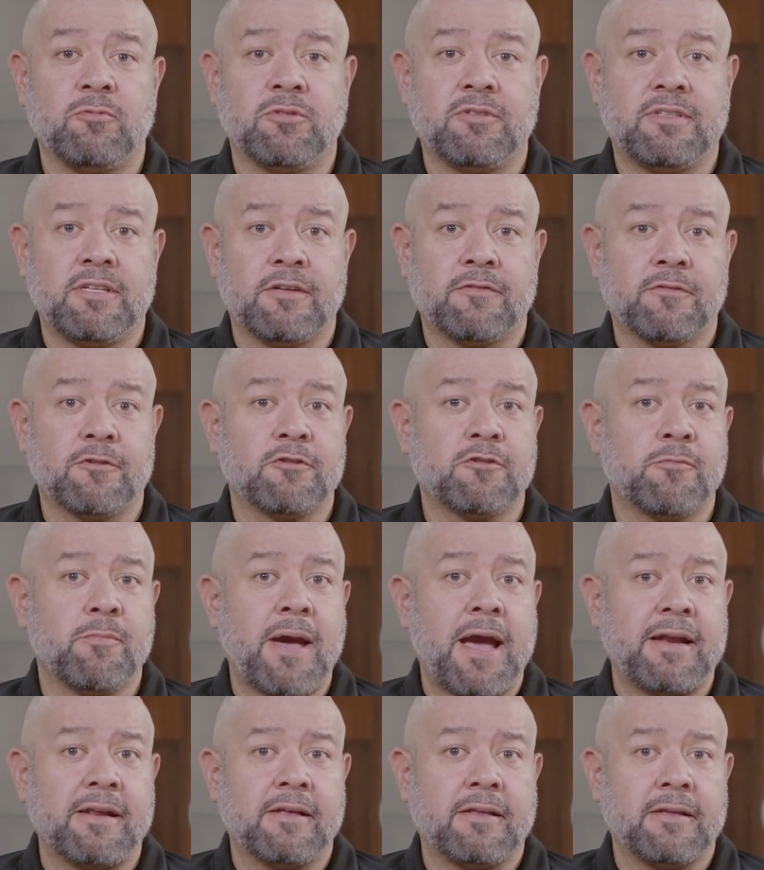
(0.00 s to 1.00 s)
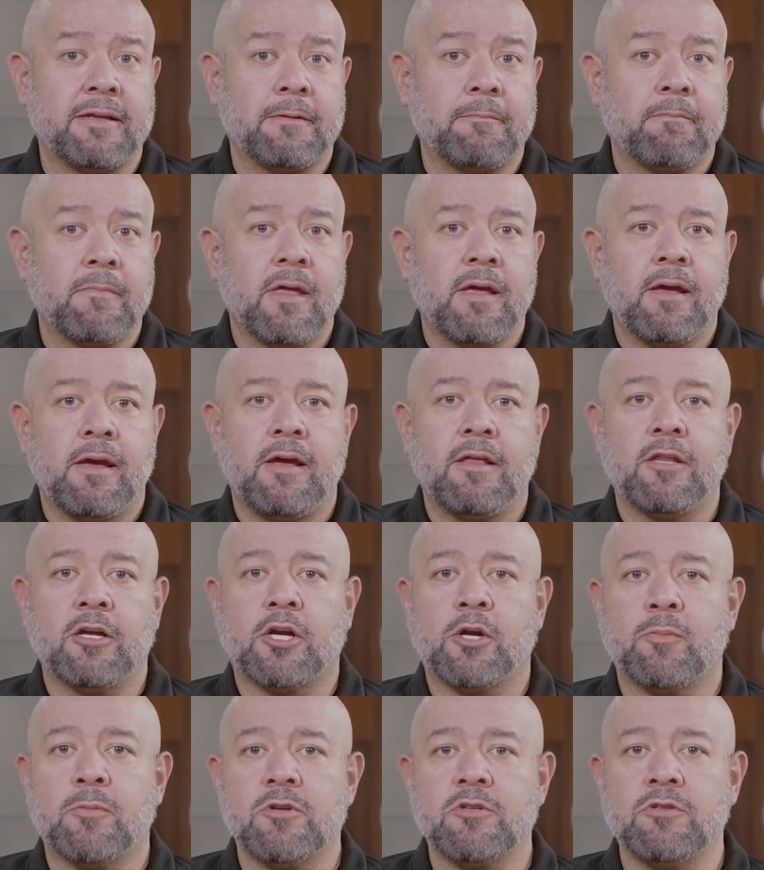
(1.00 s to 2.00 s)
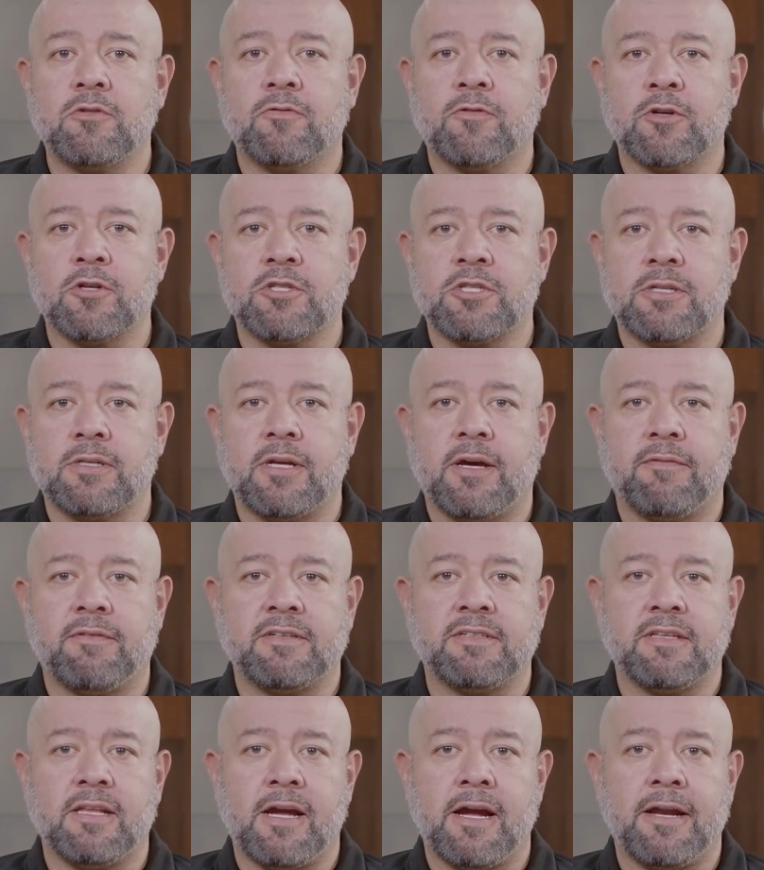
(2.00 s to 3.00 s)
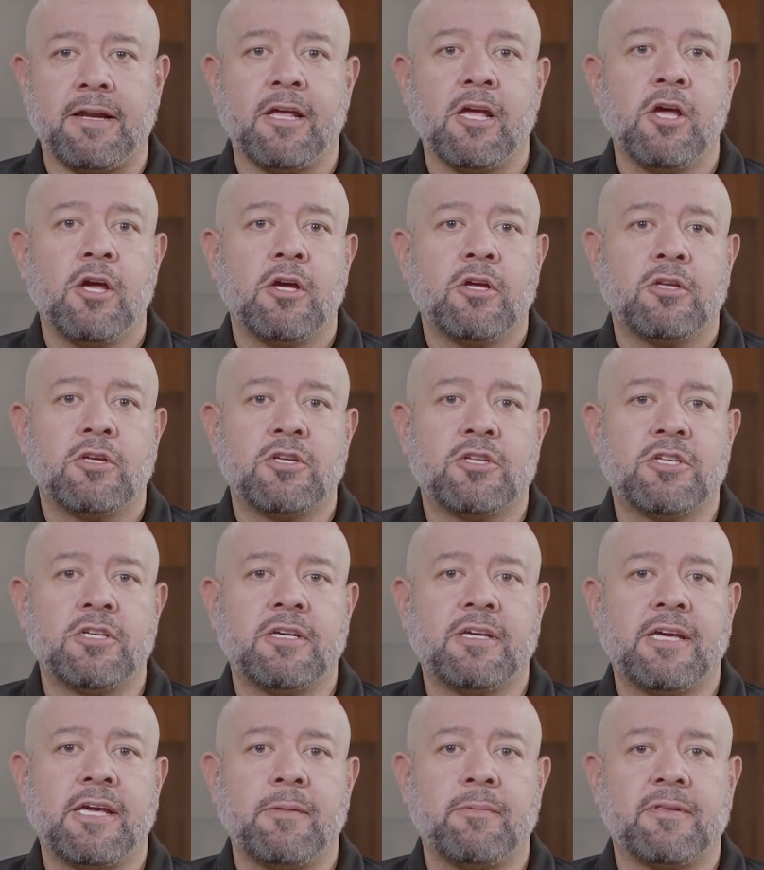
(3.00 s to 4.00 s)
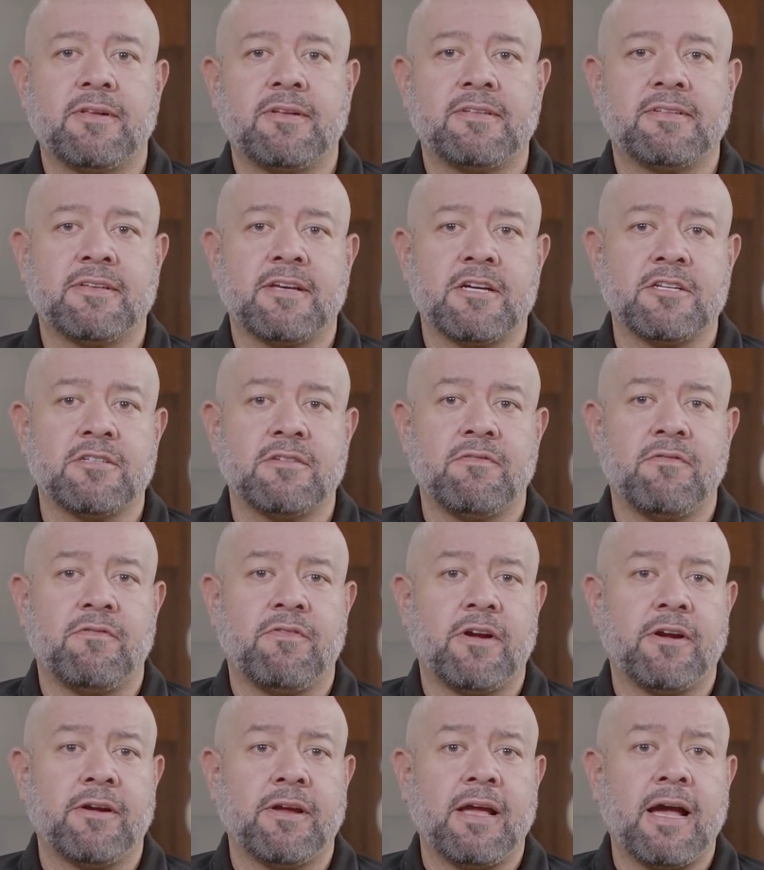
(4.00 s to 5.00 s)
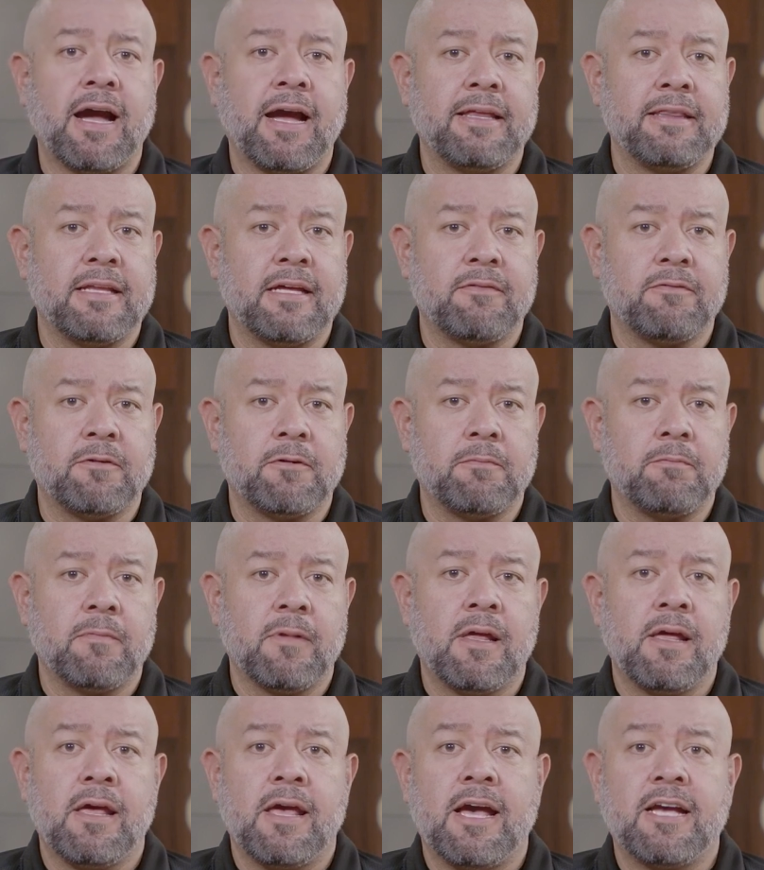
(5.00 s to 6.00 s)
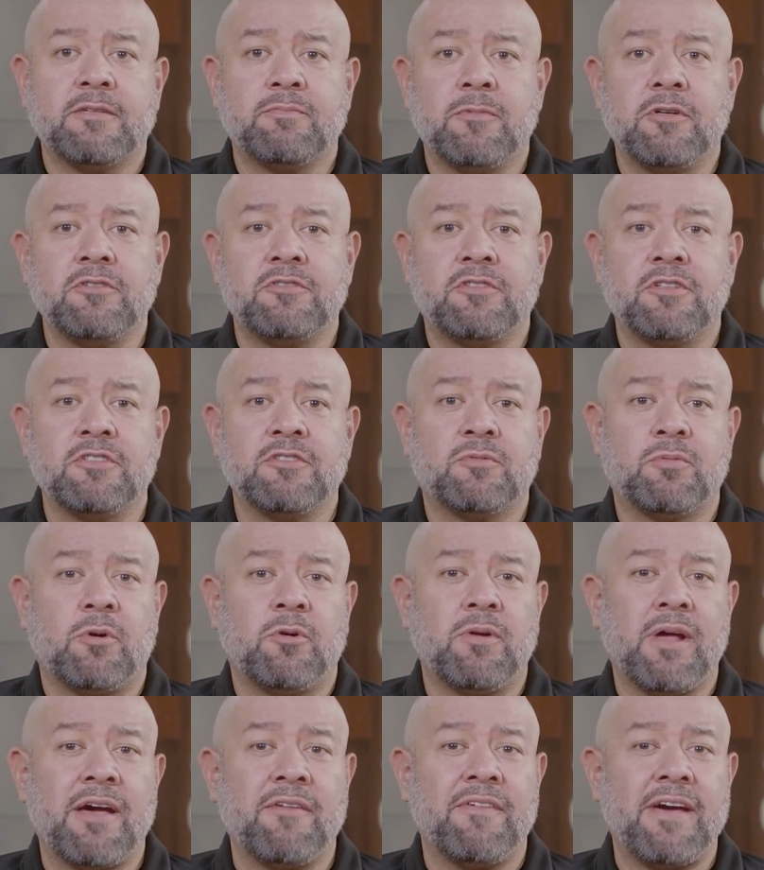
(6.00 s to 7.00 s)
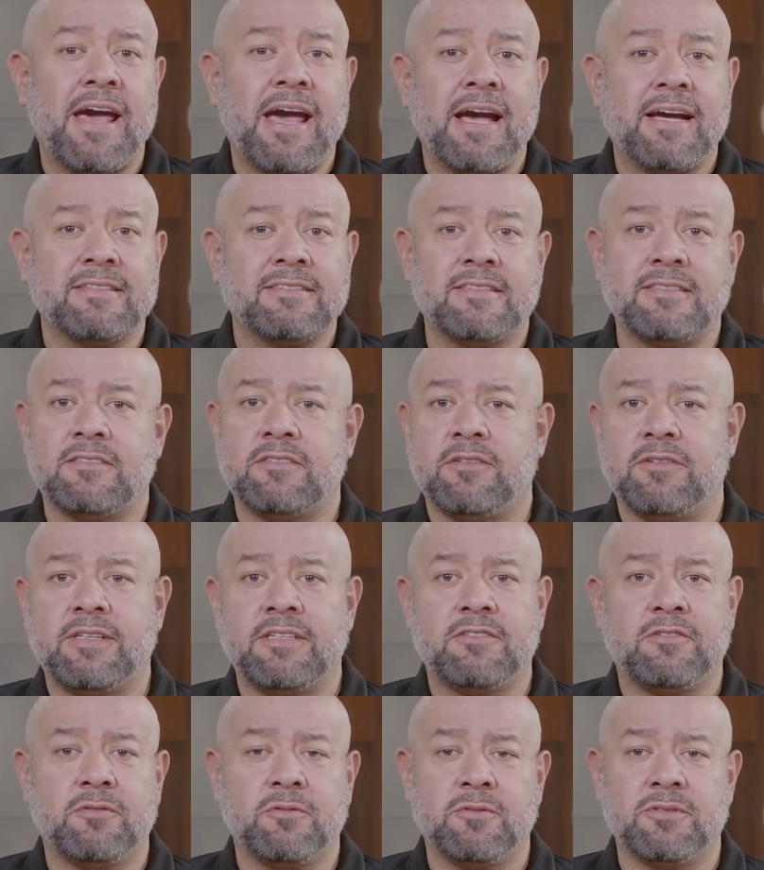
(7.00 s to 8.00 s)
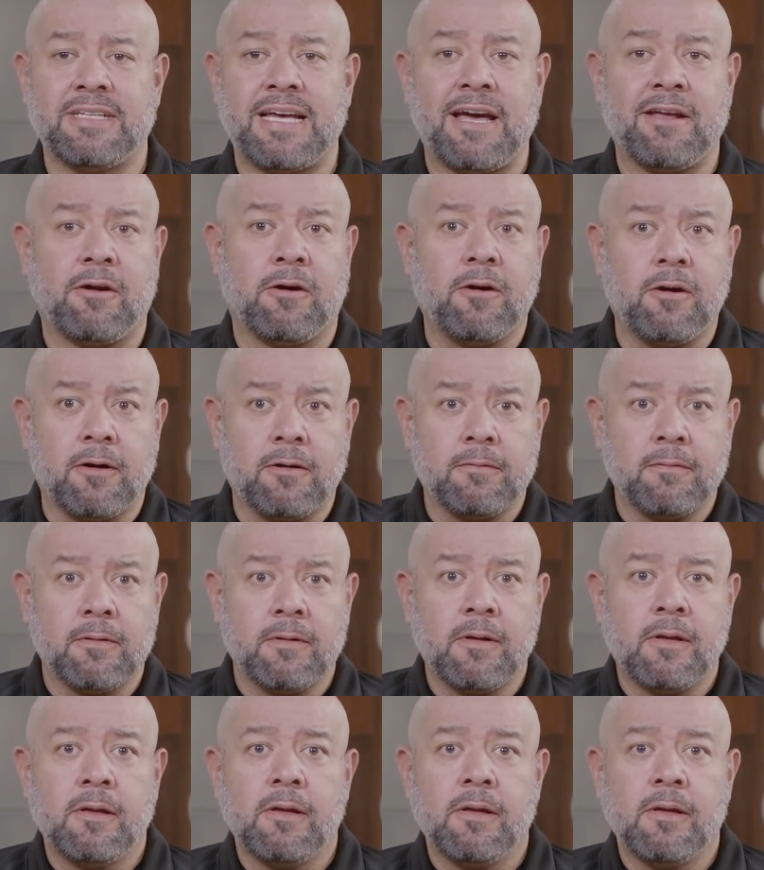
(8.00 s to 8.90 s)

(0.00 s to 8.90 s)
will differ dramatically. In the commercial version of the slide, you should keep the discussion very high level, as most students won't have access to these tools at all.